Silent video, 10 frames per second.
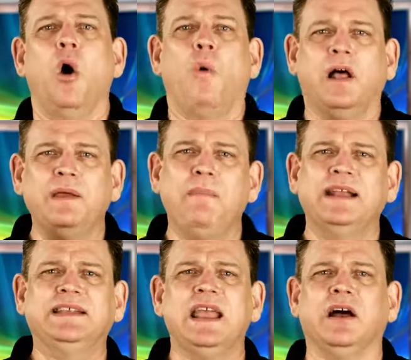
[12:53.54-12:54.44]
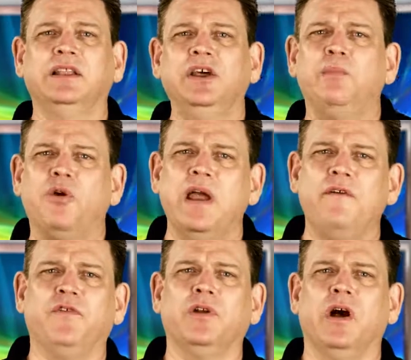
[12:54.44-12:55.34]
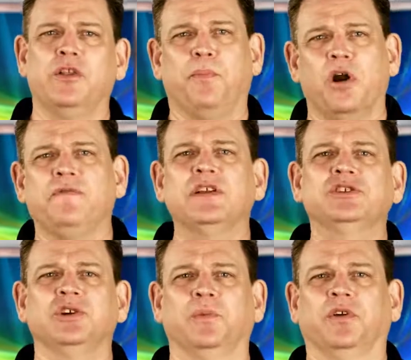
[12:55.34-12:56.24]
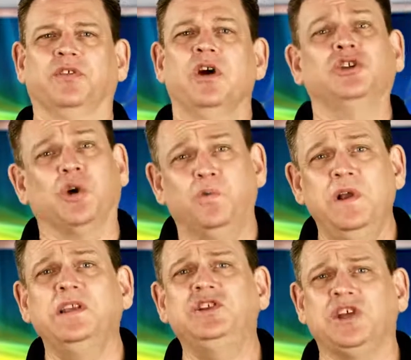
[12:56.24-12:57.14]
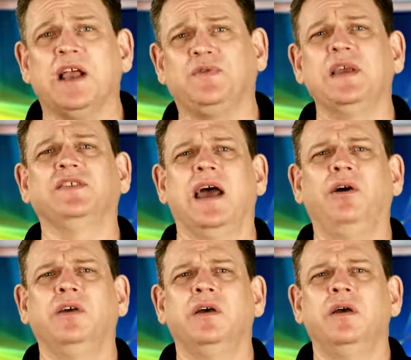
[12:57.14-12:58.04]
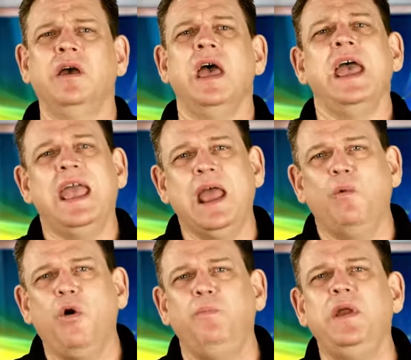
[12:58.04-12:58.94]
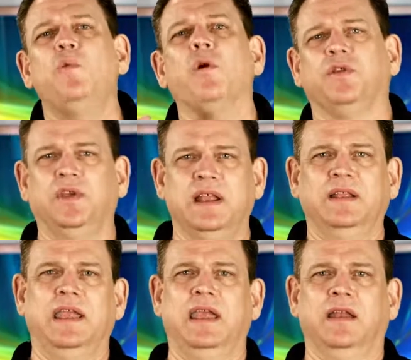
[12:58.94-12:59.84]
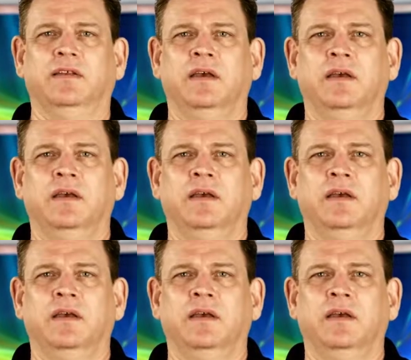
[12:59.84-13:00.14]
While it might take a little more effort on the part of consumers to really check things out, it will be worth it in the end.